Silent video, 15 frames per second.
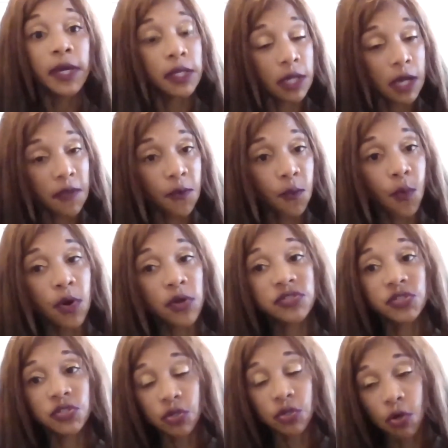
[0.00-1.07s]
In other
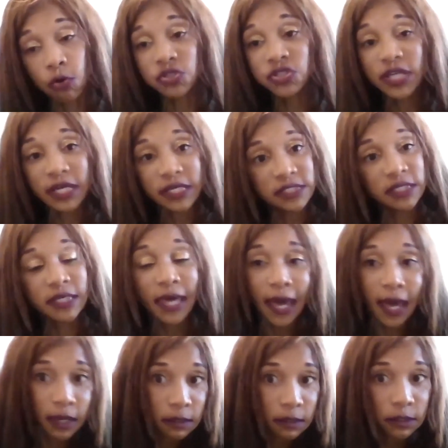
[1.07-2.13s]
words, negotiate to
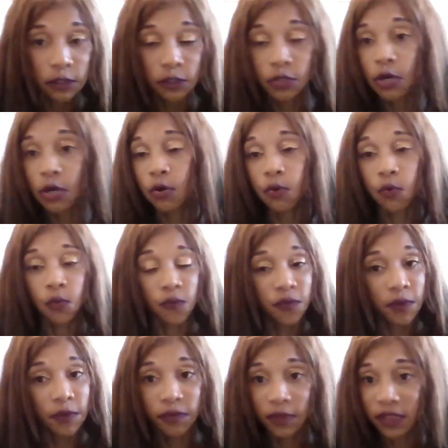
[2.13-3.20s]
get,
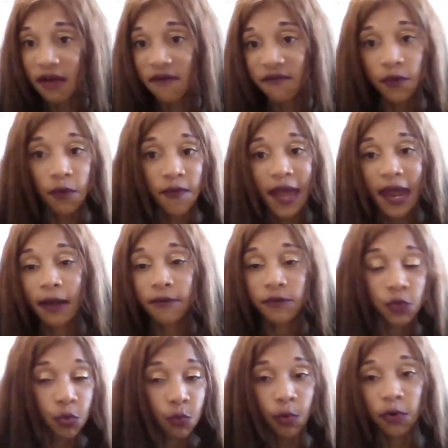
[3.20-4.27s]
the level that
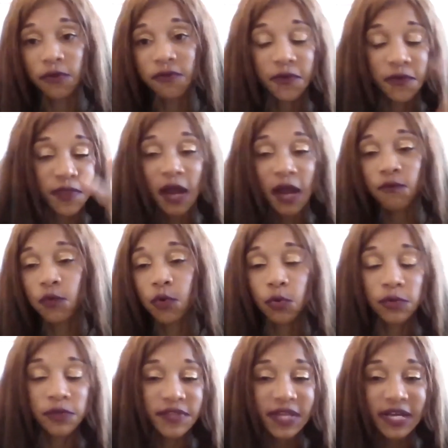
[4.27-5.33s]
you're worth for that
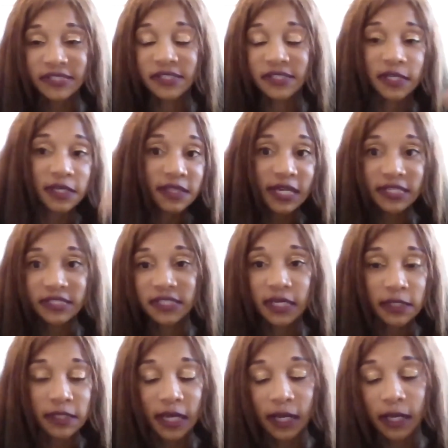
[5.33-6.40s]
role in that city, in that
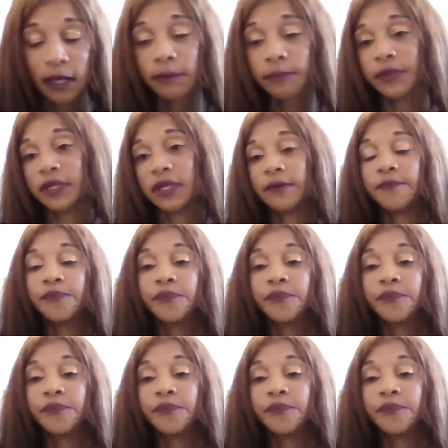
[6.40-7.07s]
state, in that company.